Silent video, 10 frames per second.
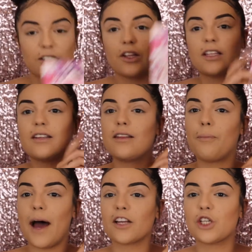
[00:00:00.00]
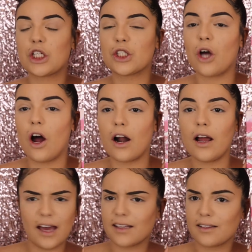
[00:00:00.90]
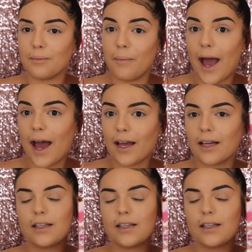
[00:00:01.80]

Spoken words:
So this is the Patrick Starrr X MAC.